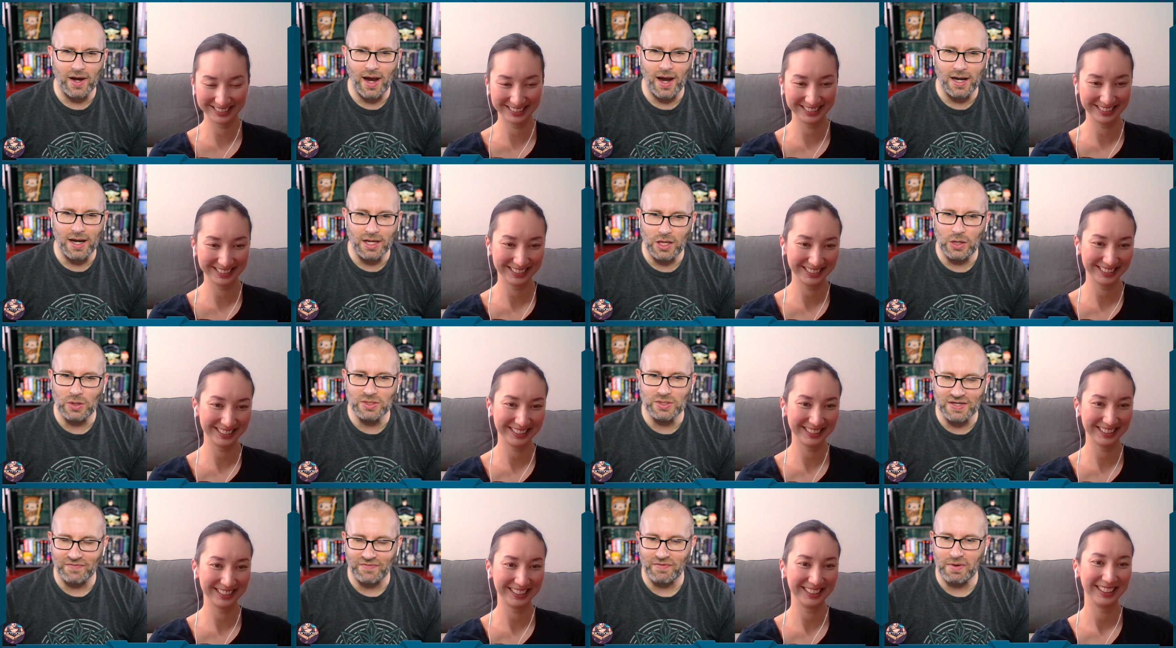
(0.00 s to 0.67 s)
Speaker 1: out how to use
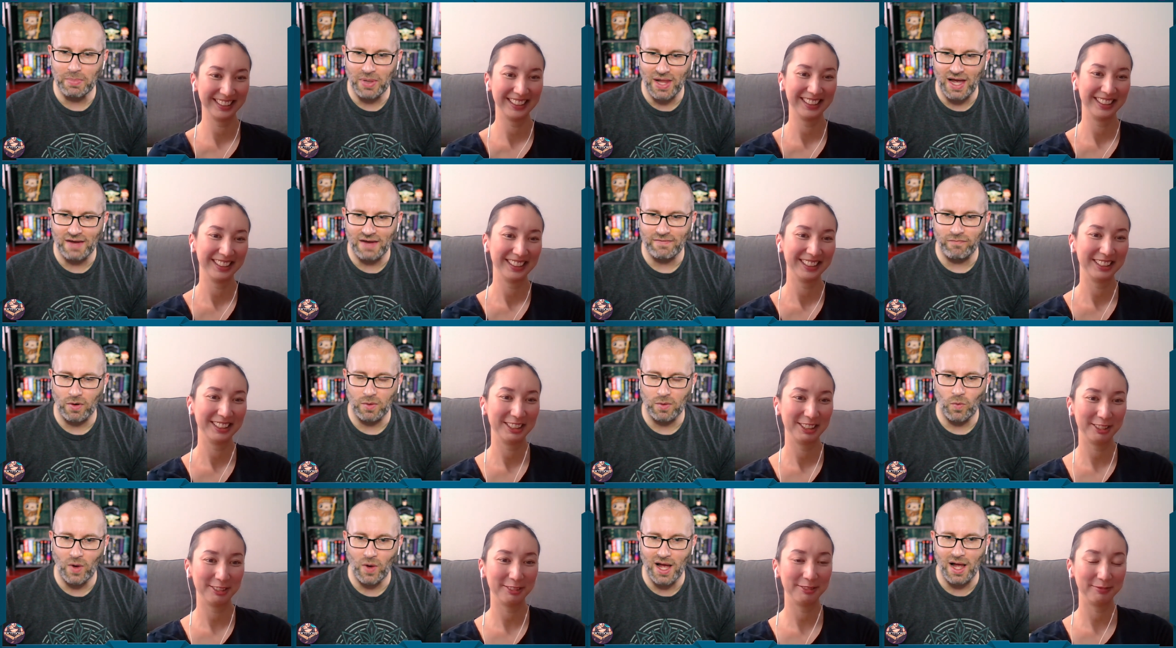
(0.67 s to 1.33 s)
every
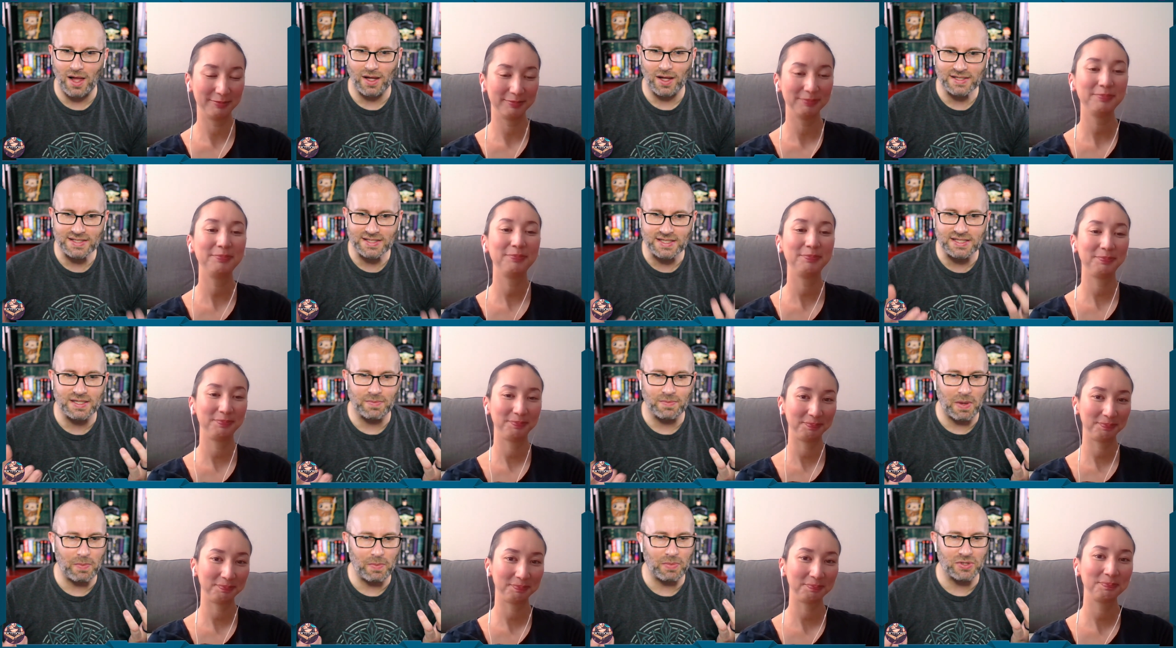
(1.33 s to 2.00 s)
platform well. I see some
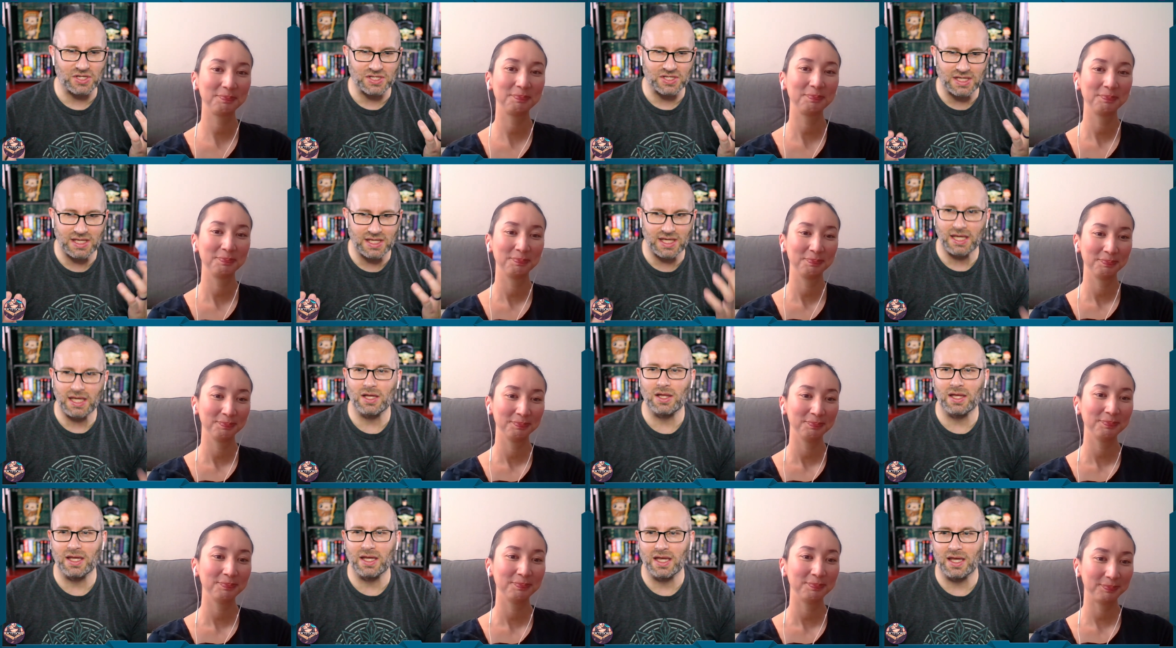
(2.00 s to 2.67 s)
people just
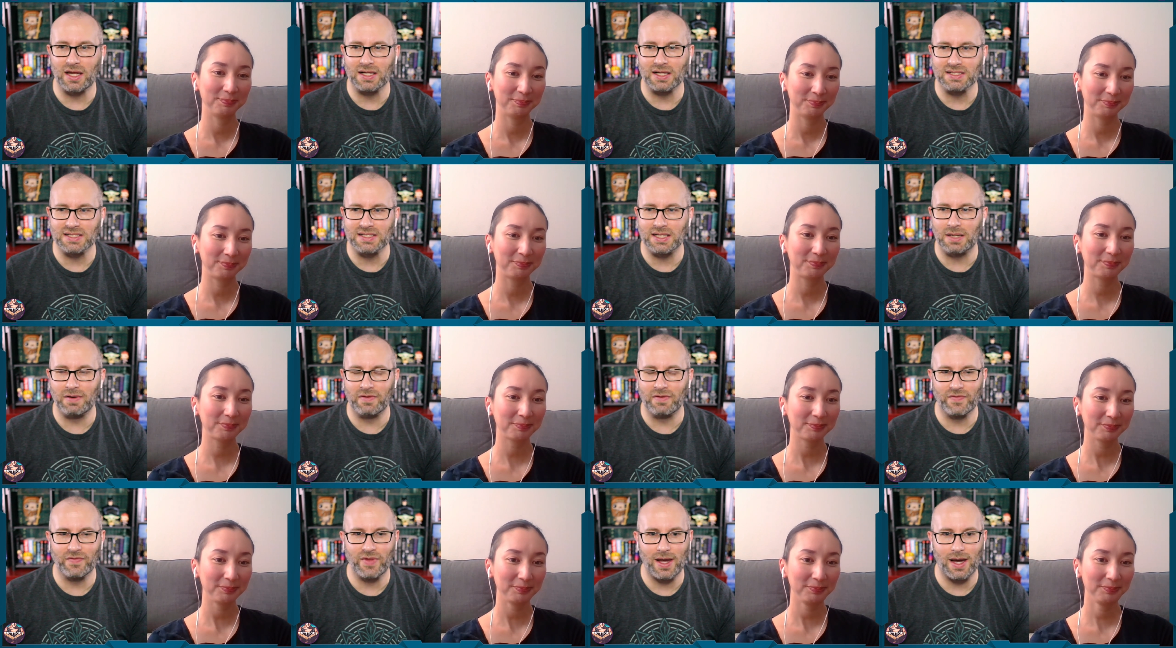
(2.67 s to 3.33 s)
killing it on some
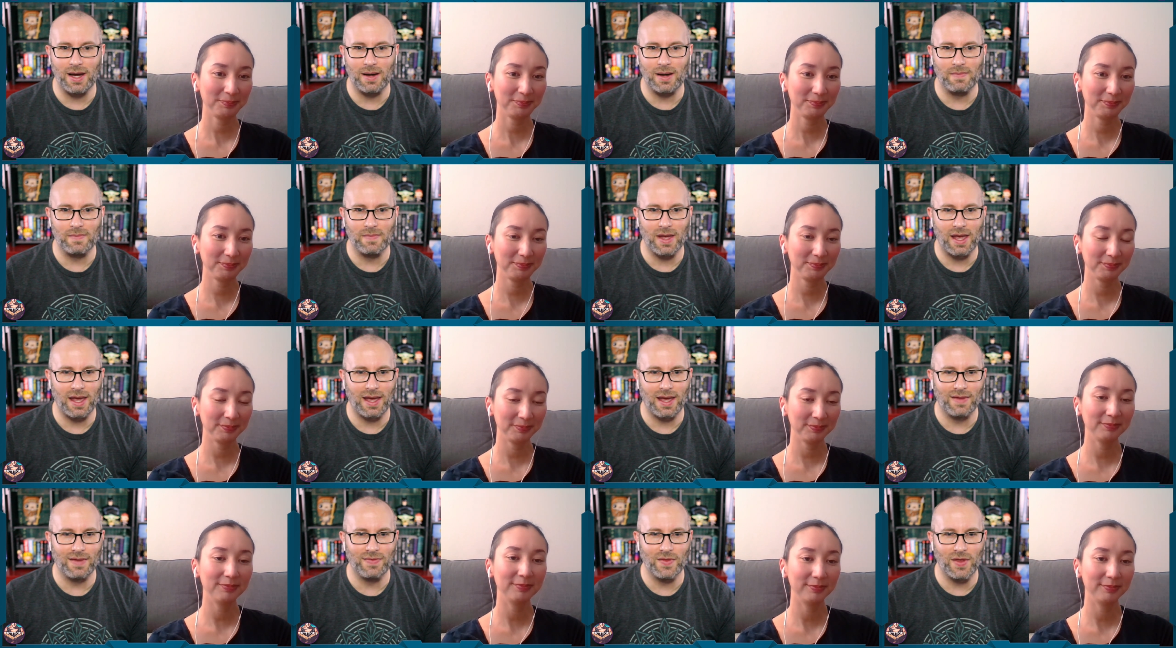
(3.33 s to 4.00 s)
of them.
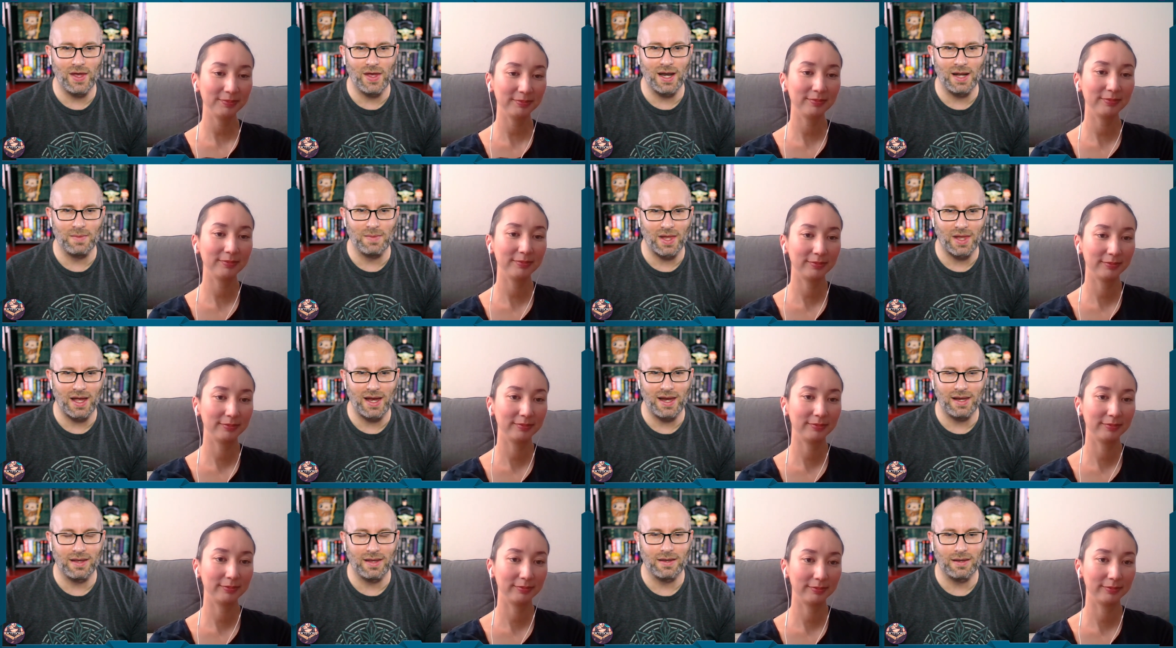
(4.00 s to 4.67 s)
And then I'm
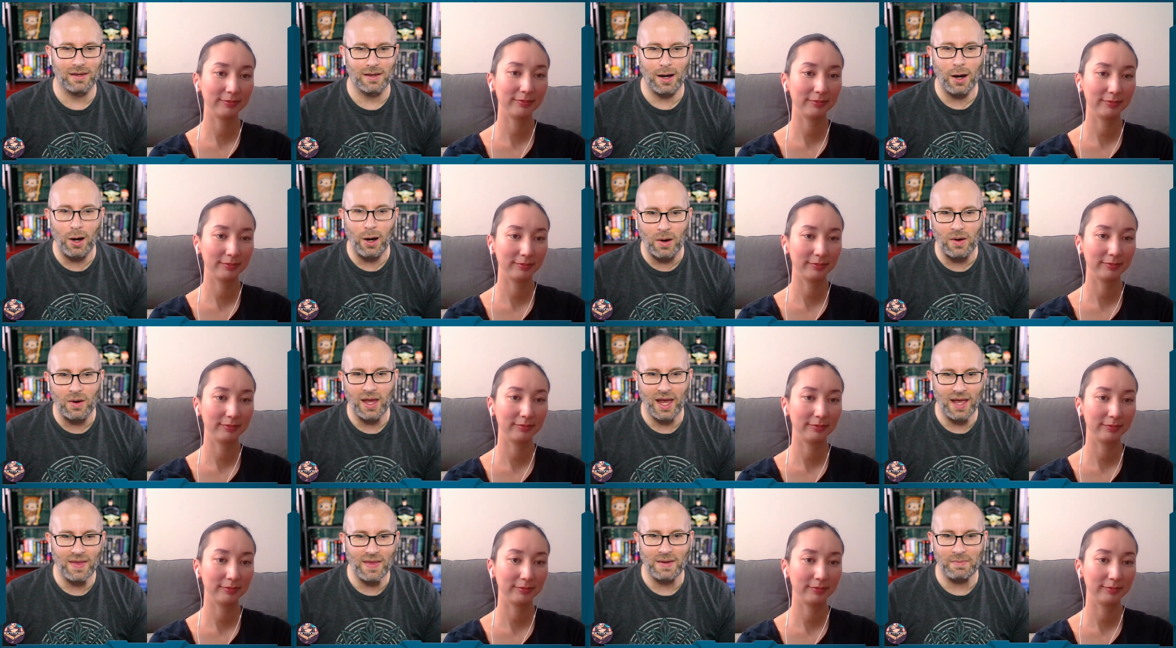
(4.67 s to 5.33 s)
like, oh,
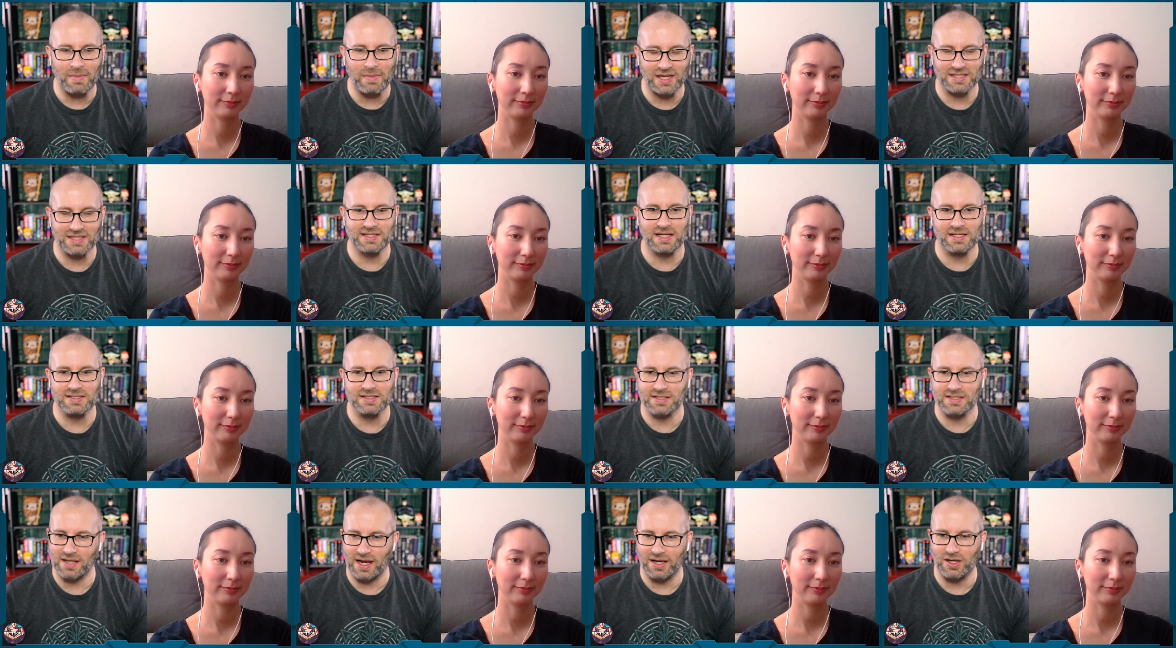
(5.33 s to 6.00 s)
okay, that makes sense.
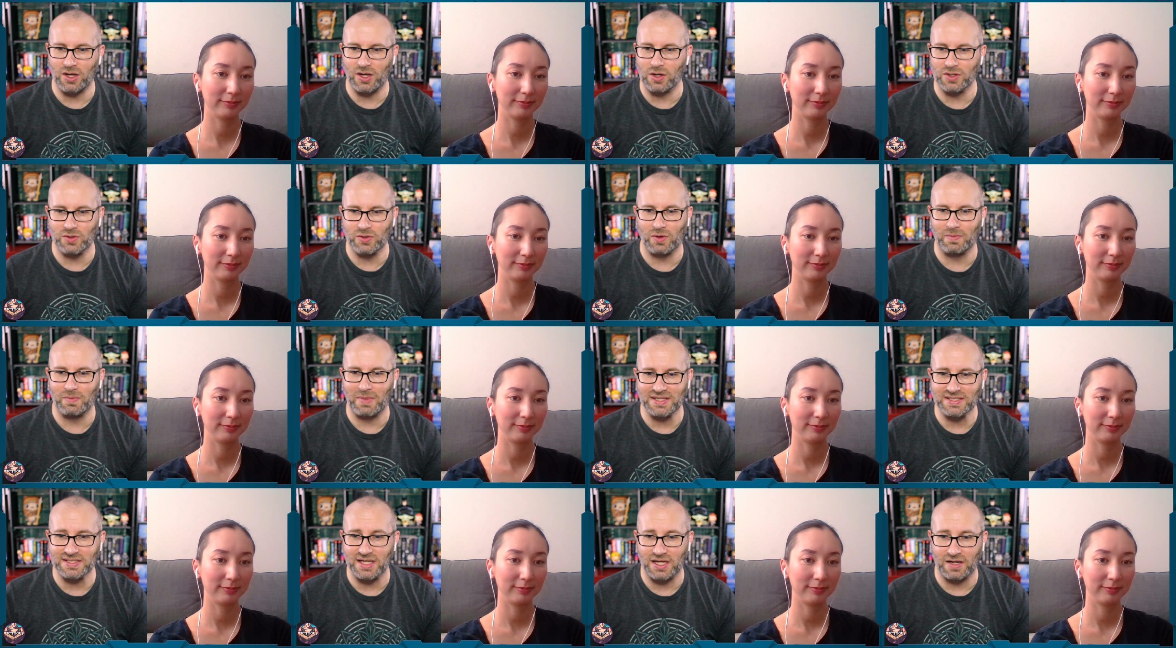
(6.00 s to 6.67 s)
And I go do it
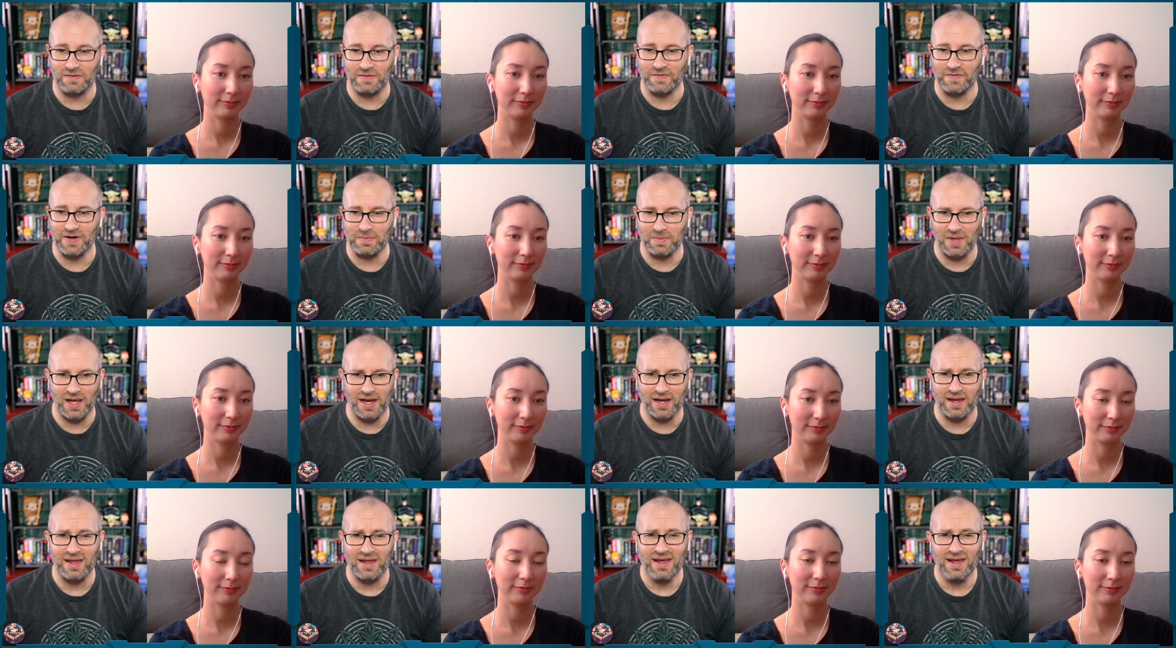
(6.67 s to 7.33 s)
myself. And I'm
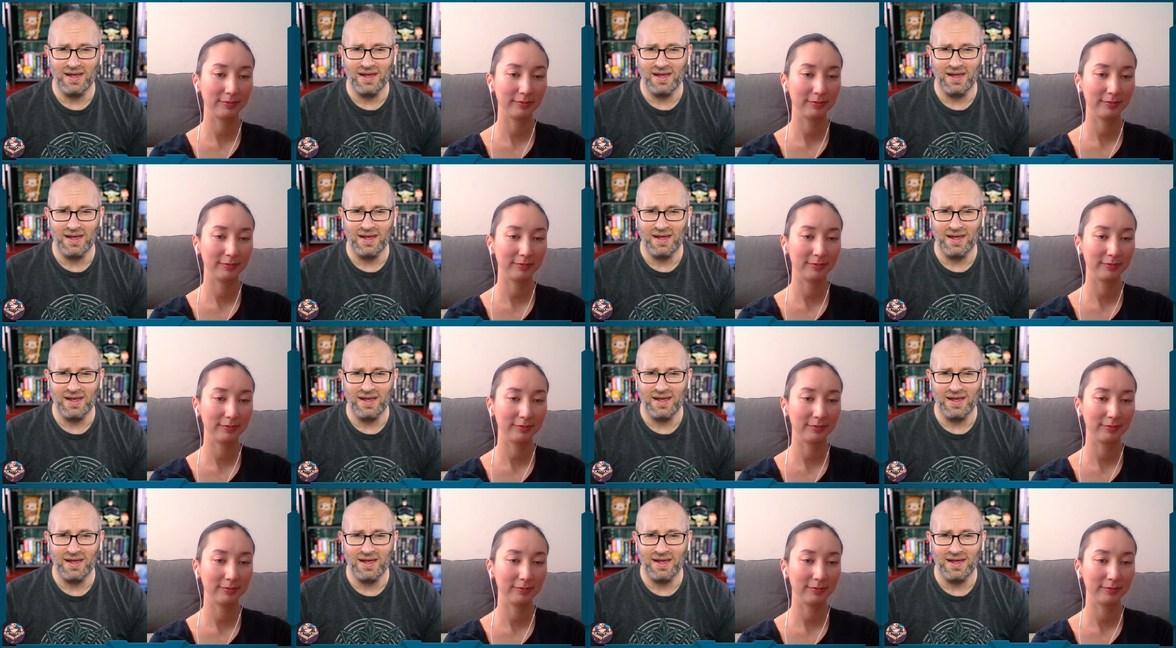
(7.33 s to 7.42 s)
like,